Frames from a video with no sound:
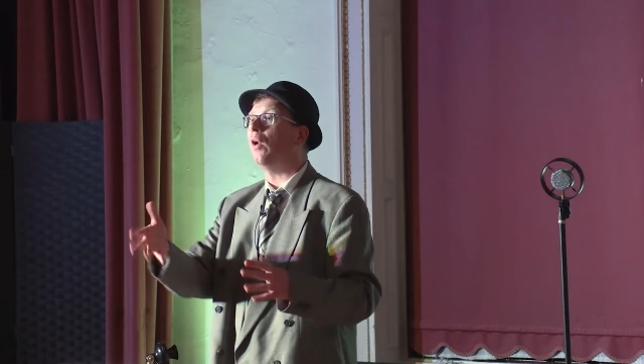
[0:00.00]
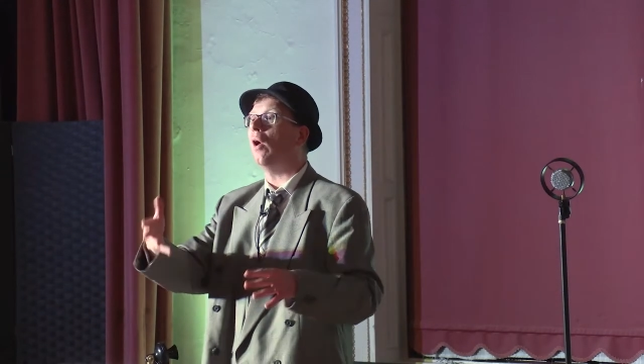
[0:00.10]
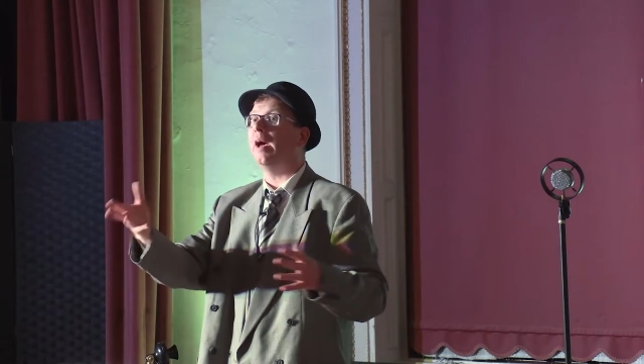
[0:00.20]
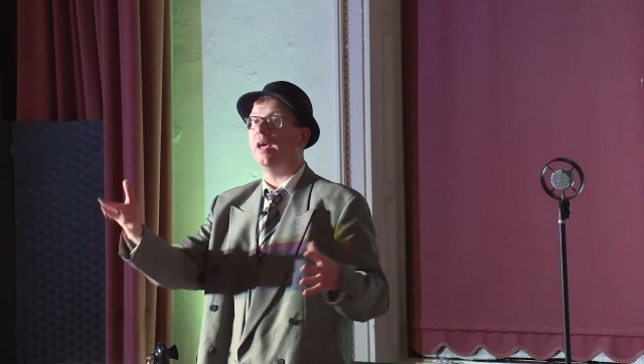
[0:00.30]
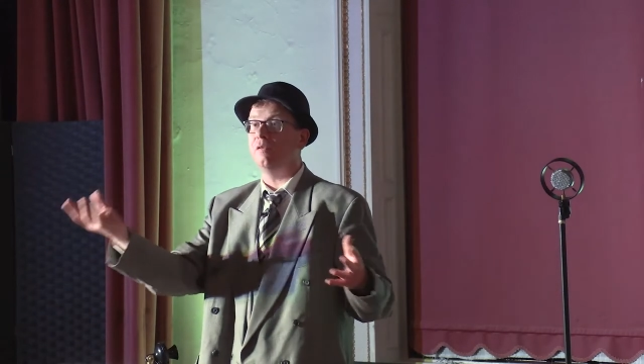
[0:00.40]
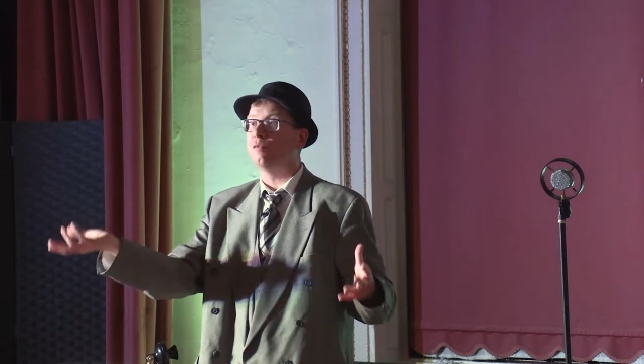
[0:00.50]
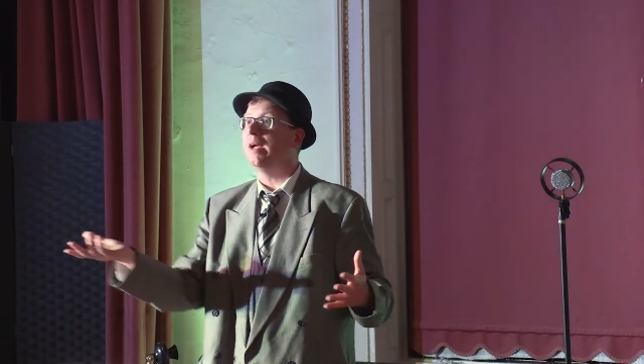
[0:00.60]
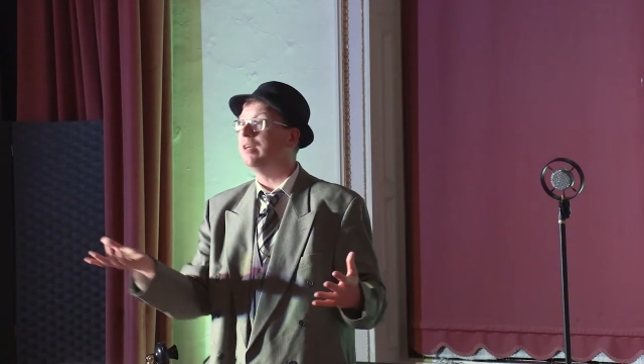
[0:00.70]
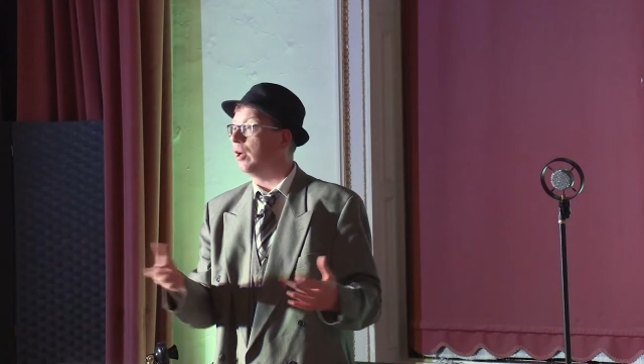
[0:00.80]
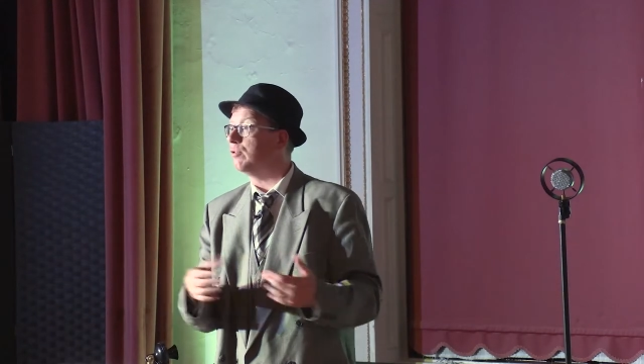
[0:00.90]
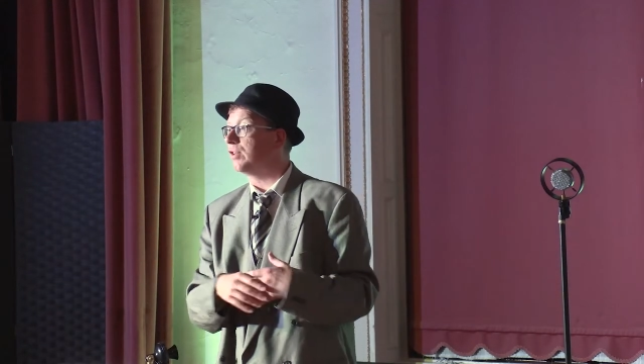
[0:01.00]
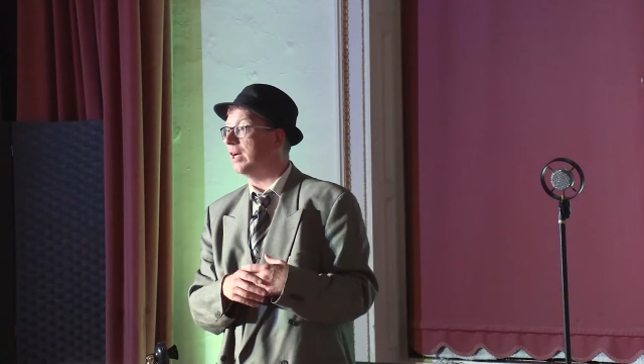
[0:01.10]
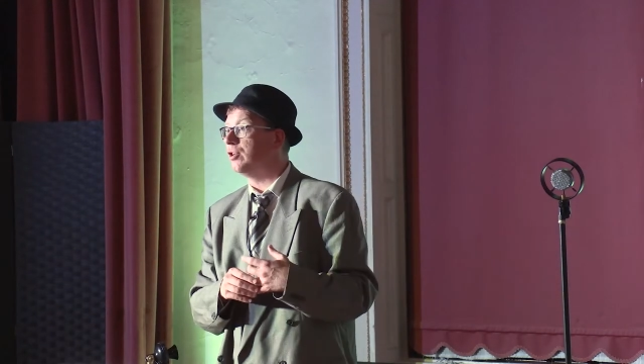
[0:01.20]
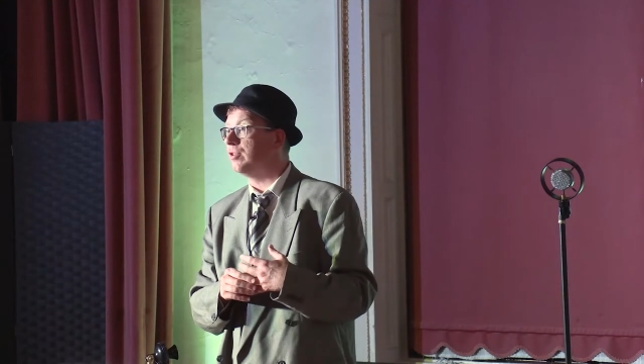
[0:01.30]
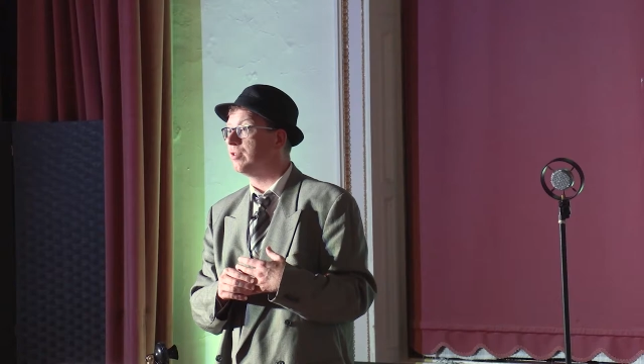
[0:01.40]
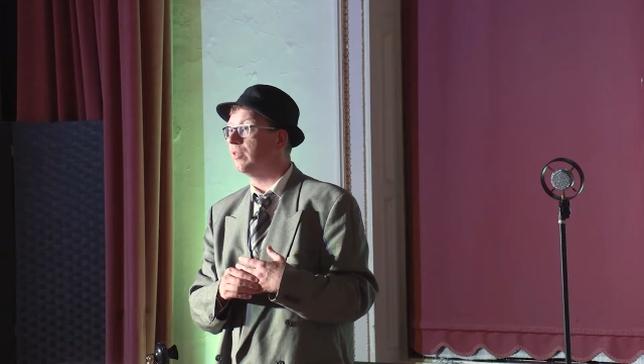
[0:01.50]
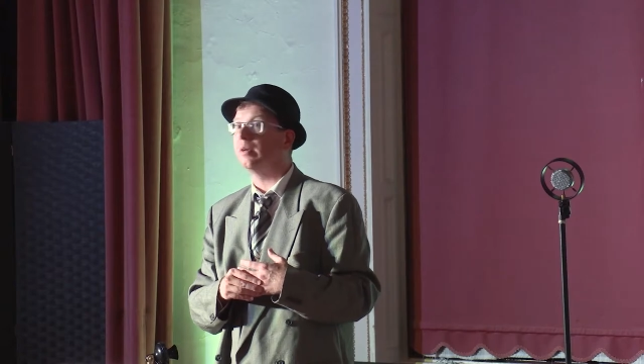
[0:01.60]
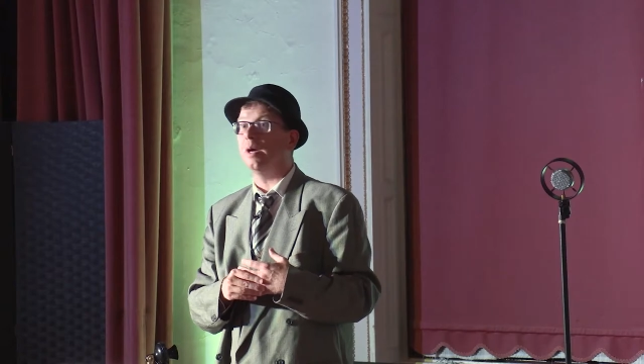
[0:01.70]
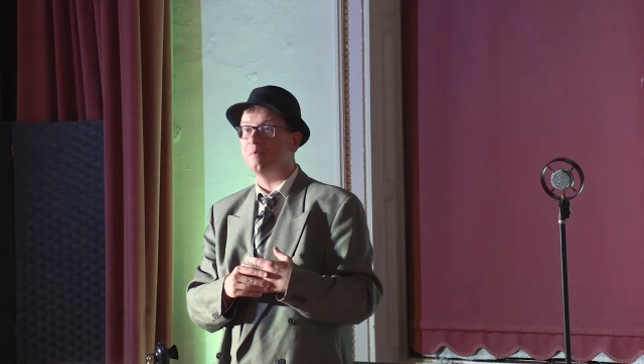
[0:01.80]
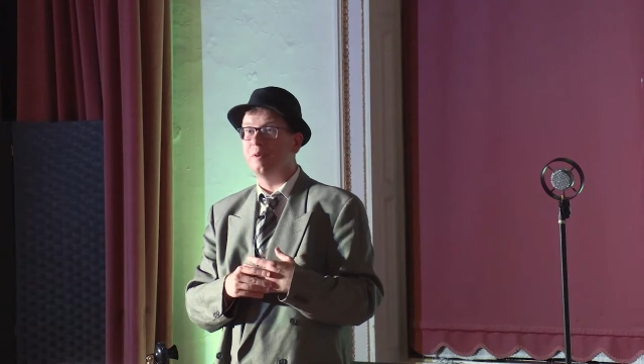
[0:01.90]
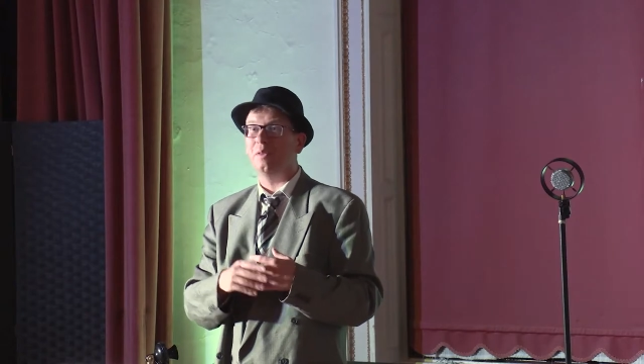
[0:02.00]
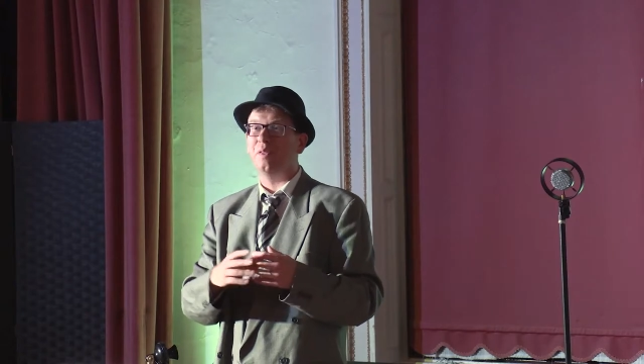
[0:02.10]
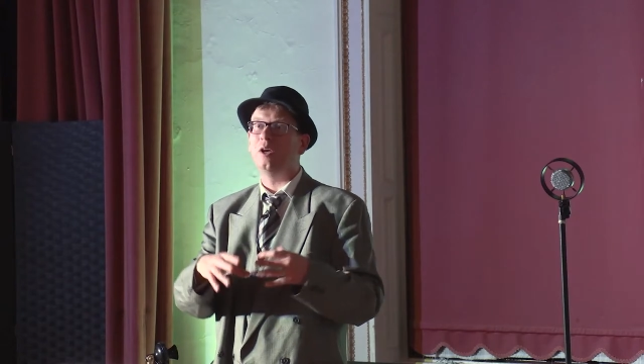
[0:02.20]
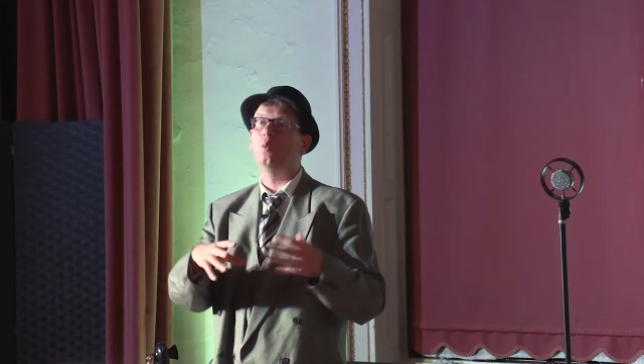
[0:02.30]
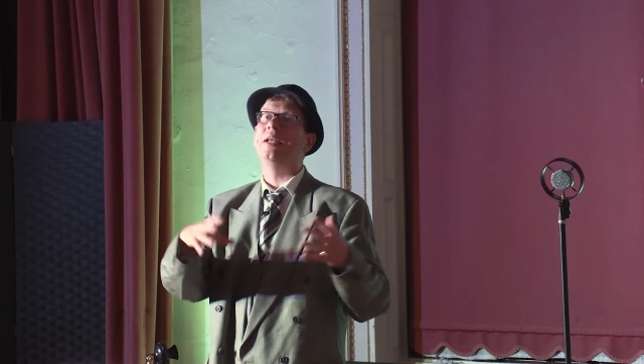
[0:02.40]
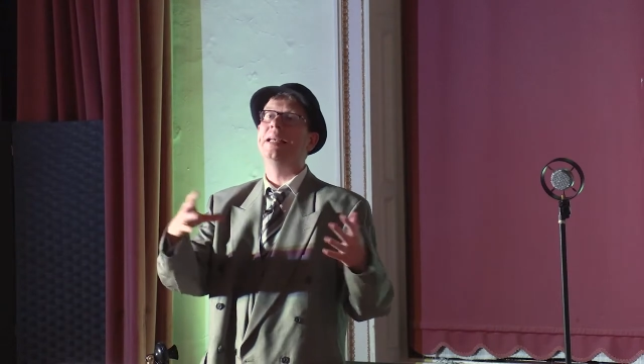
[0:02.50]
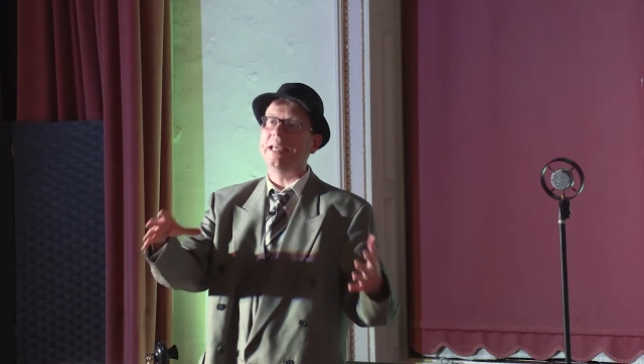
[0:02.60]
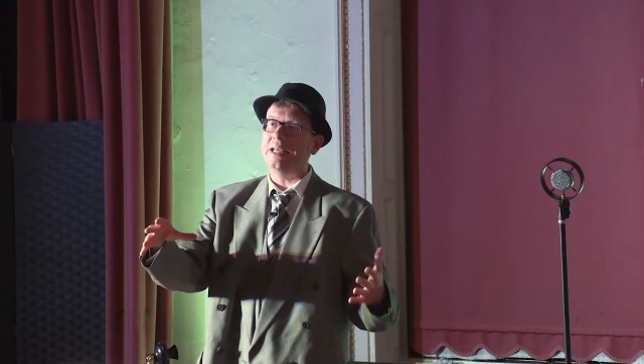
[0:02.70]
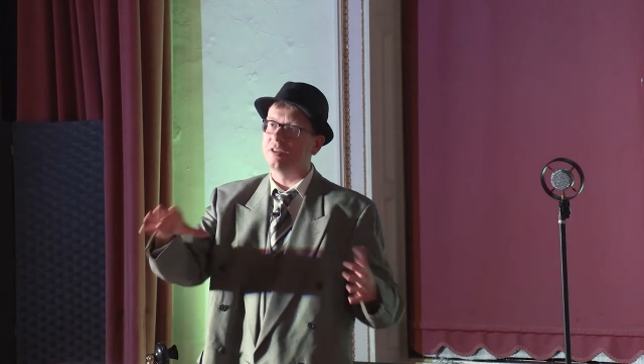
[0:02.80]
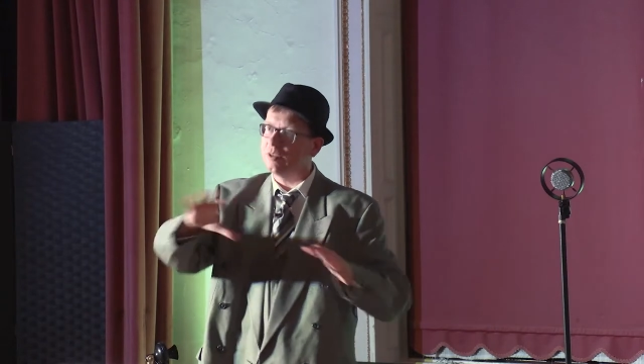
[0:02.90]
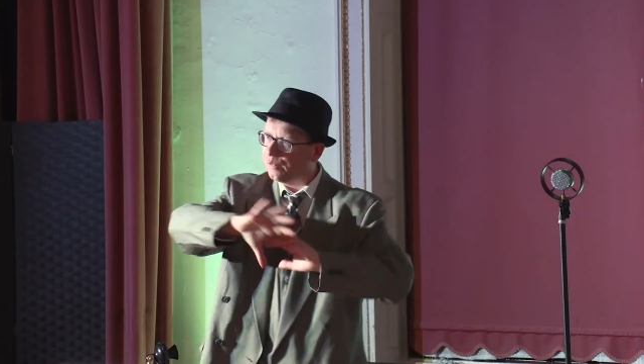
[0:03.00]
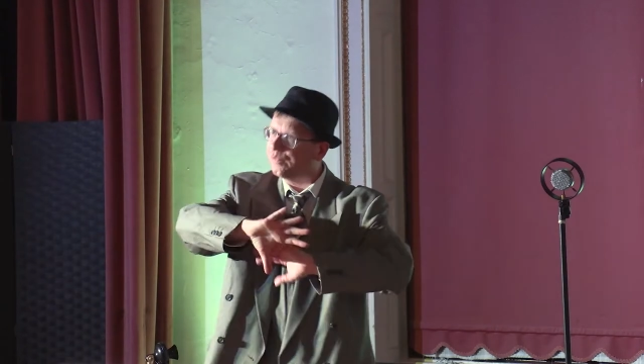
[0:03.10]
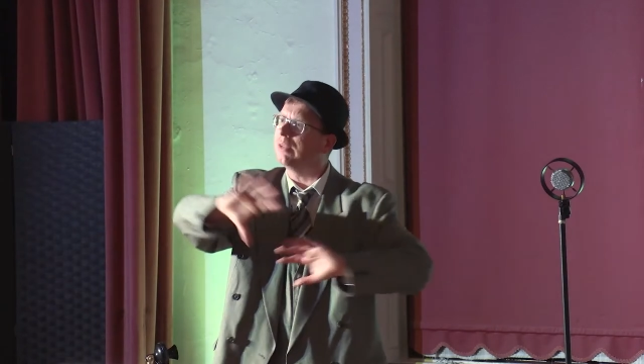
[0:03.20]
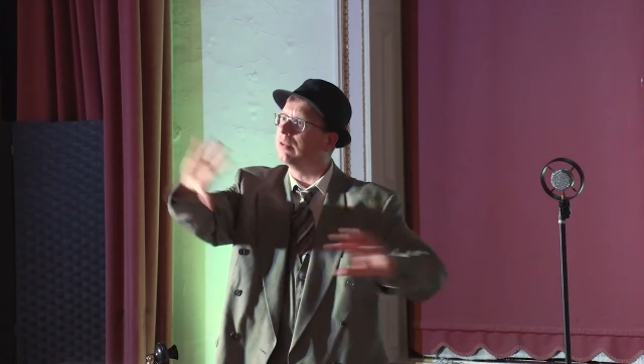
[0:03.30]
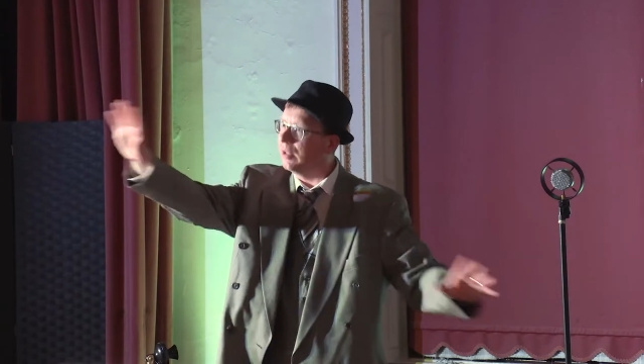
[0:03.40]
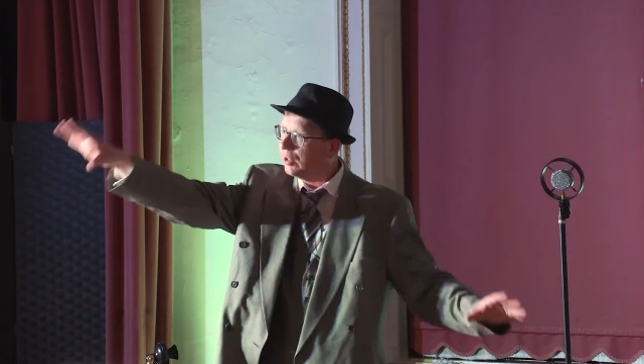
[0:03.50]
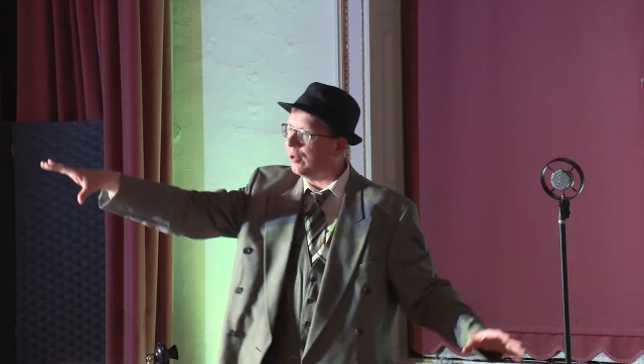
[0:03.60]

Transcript: five radio stations that the government think we need to fill the